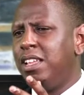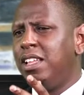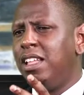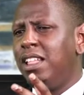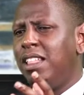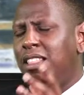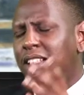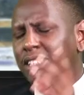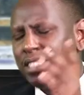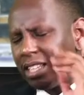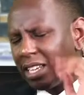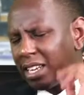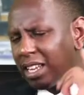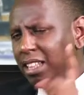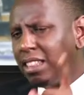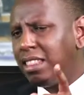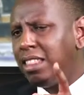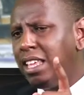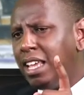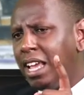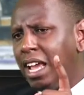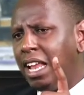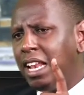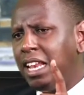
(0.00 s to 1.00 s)
The second
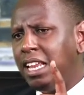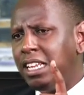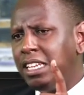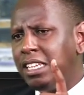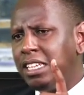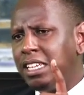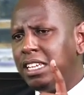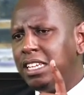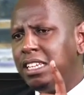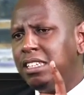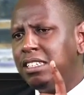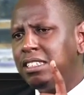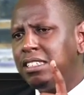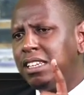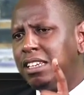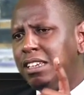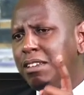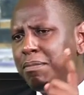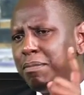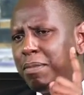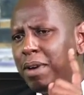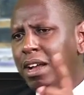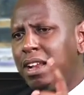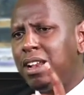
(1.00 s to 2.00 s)
thing, Eileen, is the
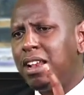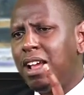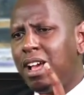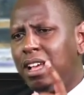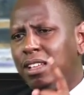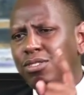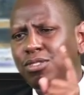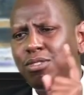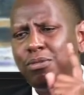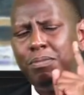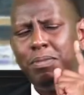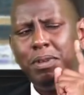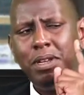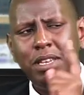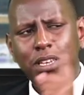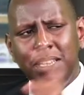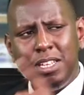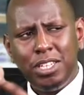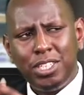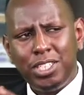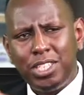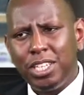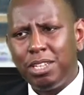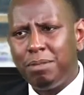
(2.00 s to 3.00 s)
demand has to be
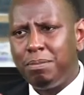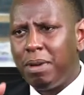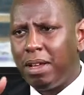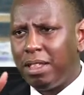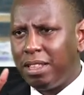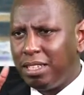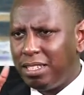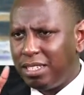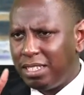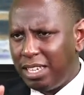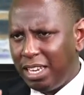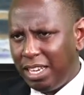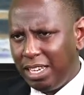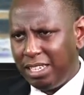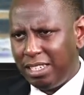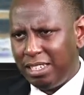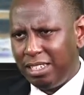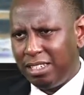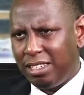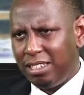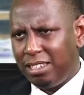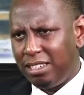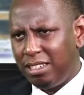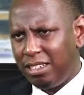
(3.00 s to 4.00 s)
initiated by the state.
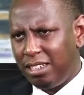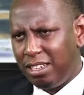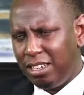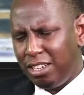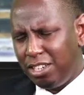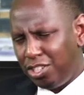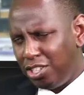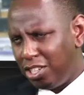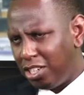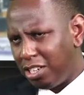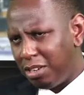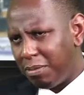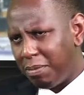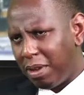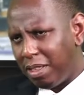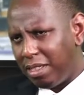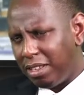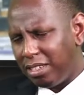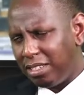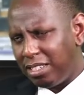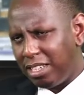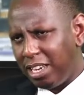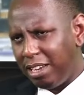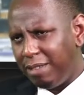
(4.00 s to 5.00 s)

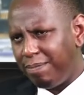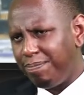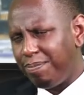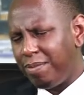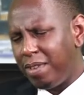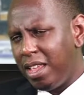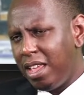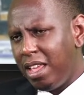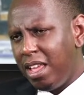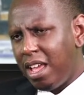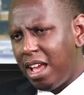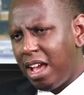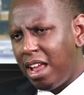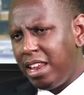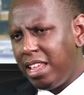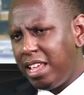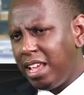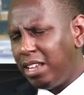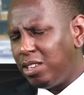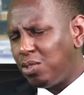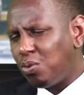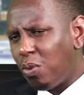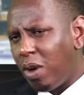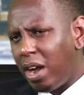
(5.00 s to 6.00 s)
And
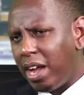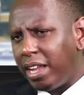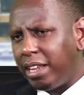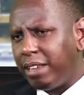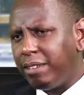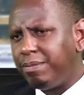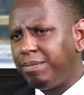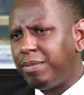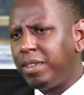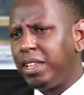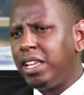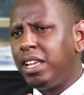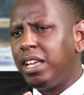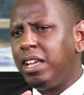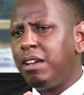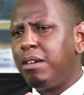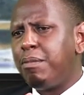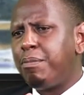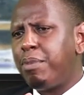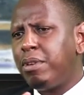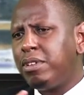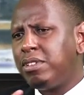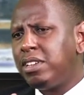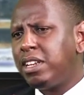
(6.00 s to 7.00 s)
here is why.
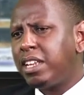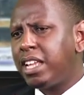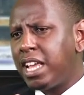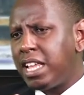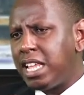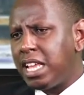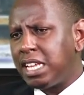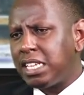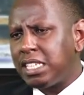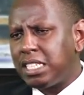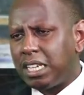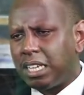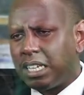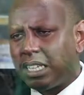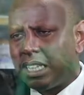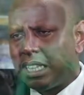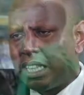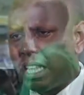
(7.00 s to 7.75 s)
President Kenyatta the